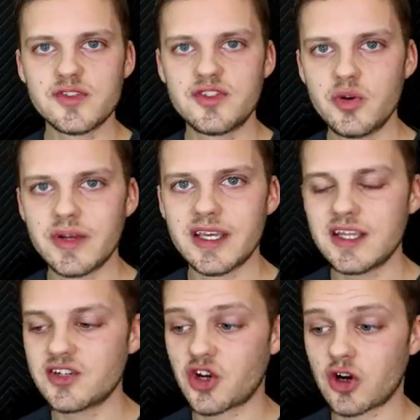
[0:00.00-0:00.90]
is doing
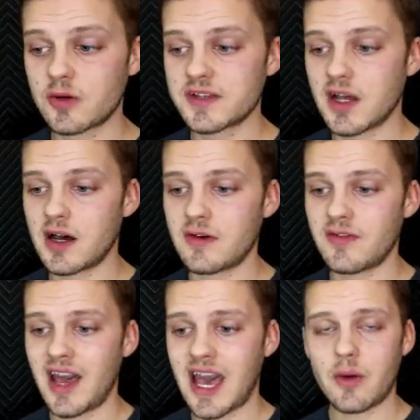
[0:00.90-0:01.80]
in terms
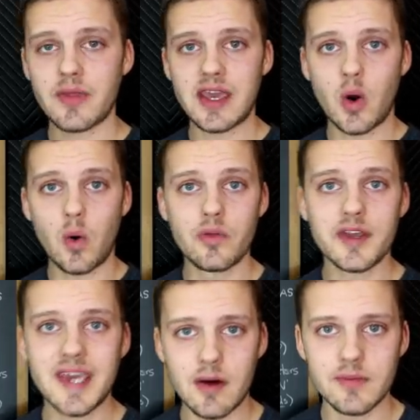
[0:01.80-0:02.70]
of how they hold the
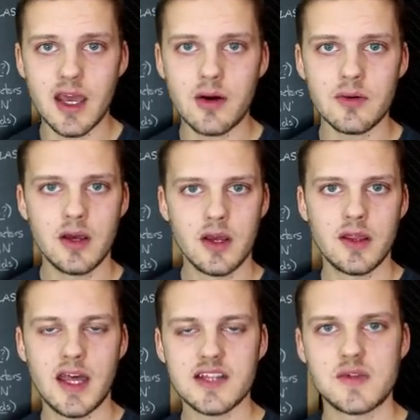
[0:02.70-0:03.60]
countdown,
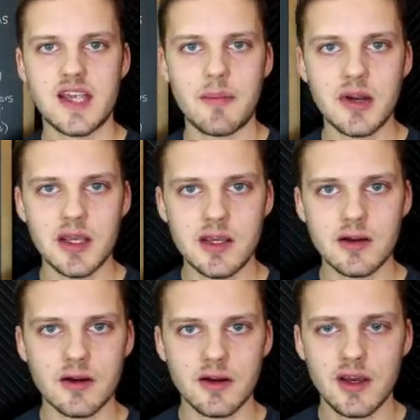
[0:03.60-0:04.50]
that's what's happening
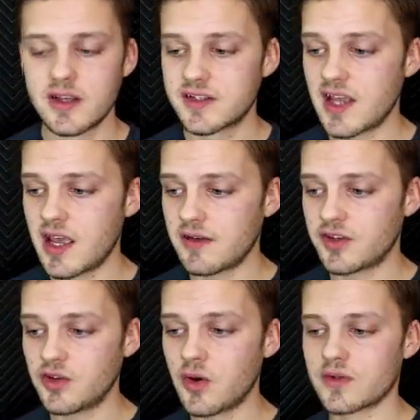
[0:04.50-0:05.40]
here. Say if
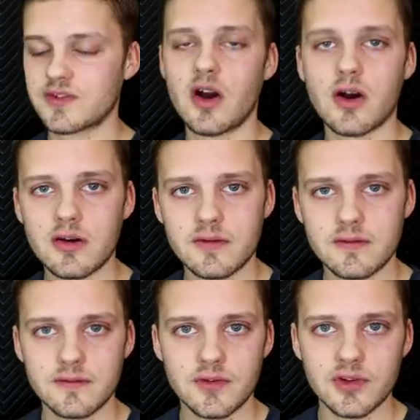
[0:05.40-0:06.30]
Q goes
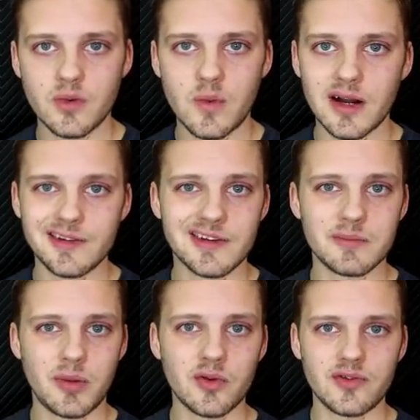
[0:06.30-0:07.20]
dark for a little while,
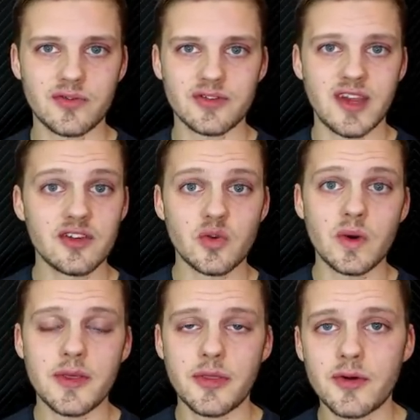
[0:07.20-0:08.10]
doesn't post for 10,
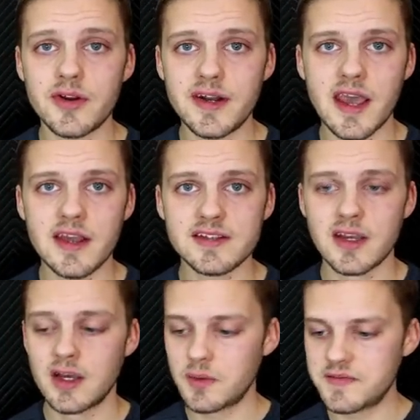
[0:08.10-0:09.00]
20, 30 days.
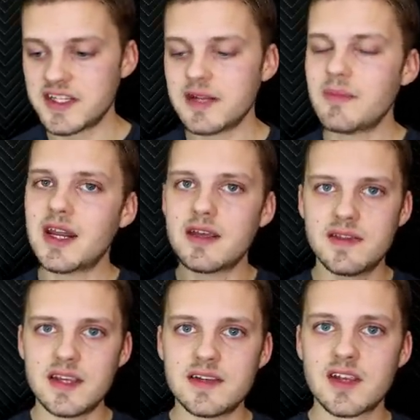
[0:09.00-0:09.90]
We've seen many of
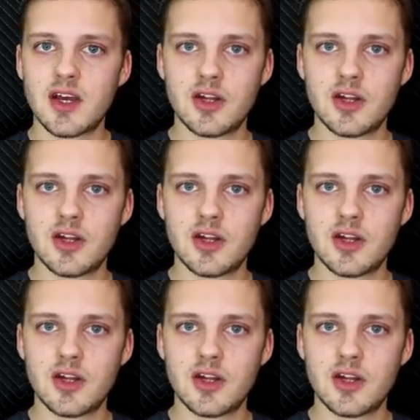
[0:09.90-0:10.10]
these